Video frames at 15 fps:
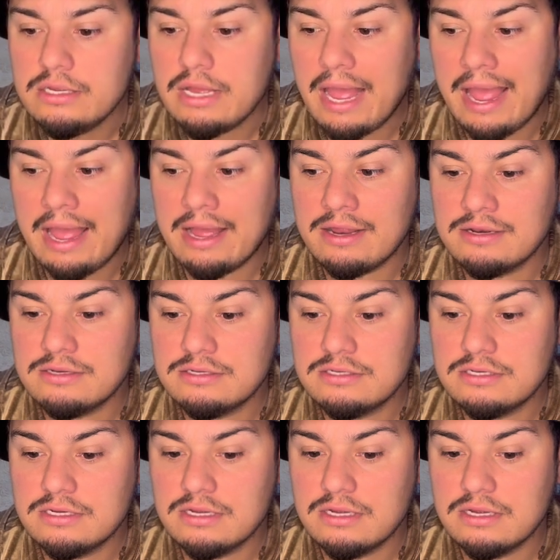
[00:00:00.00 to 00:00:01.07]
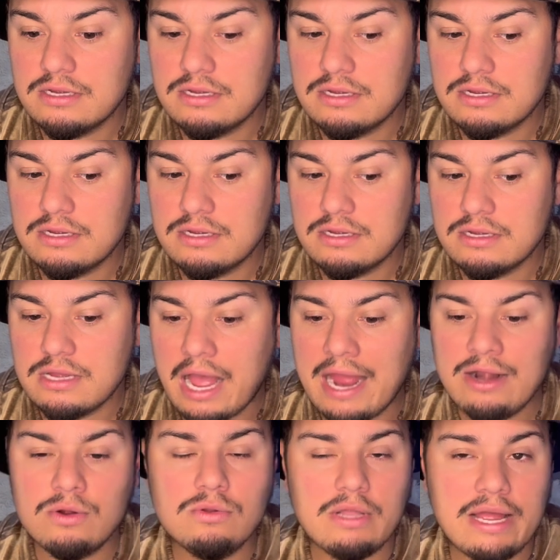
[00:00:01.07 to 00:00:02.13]
And I
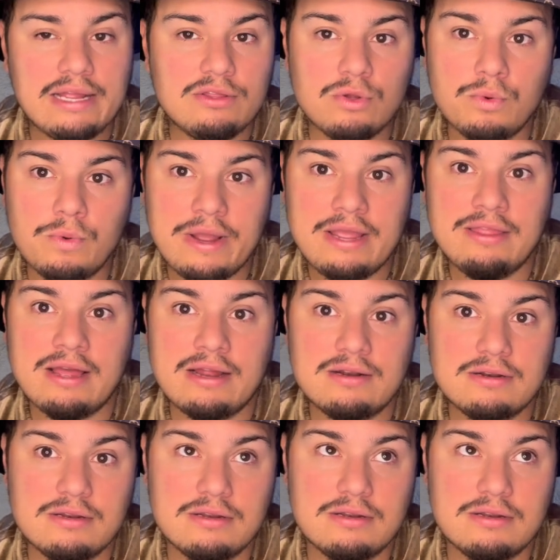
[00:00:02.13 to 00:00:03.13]
don't like the way that